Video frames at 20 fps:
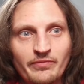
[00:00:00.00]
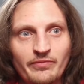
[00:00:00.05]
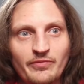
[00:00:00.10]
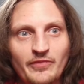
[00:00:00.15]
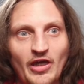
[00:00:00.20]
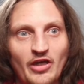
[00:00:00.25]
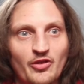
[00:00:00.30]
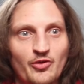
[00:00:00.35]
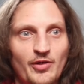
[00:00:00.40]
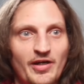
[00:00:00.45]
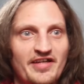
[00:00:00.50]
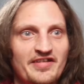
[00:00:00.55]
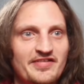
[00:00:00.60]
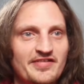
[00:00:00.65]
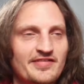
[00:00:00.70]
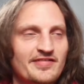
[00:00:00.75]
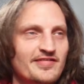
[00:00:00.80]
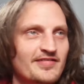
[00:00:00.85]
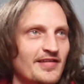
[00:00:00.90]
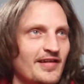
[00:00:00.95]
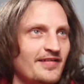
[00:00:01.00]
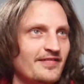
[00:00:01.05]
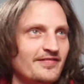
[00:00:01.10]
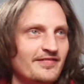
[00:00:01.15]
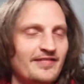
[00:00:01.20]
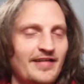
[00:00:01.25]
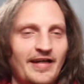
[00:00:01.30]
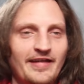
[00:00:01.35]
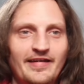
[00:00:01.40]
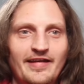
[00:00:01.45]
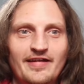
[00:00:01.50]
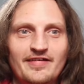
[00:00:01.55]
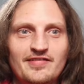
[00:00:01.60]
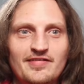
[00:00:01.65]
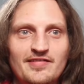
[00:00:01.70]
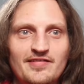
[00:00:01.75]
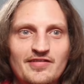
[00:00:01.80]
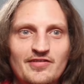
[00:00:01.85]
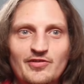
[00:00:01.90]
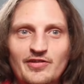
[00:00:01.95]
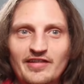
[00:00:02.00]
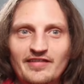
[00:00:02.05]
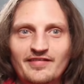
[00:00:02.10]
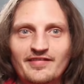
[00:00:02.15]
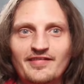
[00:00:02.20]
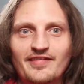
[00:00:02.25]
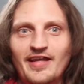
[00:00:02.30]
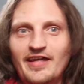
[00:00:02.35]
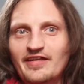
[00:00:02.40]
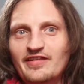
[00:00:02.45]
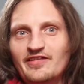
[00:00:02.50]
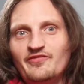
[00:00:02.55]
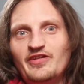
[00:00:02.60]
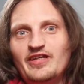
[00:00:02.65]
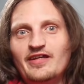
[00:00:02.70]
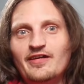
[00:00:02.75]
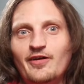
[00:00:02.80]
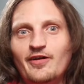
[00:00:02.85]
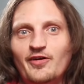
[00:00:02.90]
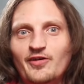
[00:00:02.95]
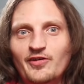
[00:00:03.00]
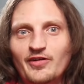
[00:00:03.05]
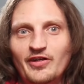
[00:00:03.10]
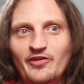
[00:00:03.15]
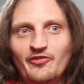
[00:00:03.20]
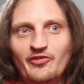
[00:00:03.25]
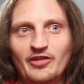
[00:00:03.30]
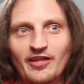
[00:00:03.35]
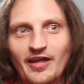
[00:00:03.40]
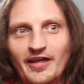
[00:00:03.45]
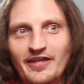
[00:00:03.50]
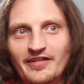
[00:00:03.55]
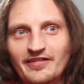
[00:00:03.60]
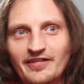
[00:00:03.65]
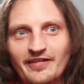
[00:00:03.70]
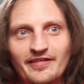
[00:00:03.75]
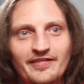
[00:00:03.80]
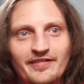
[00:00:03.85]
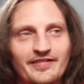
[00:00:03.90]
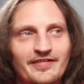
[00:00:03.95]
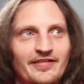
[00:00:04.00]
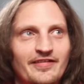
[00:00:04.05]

Otherwise, I guess you can like the video if you liked it.